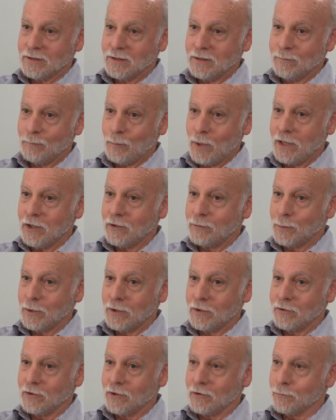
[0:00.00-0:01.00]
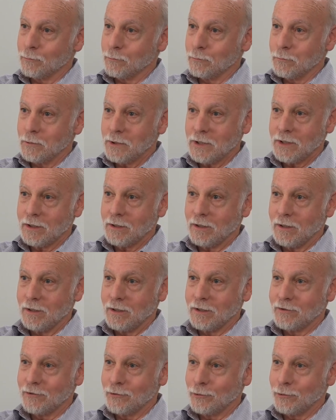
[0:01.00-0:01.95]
In my experience, it's really hard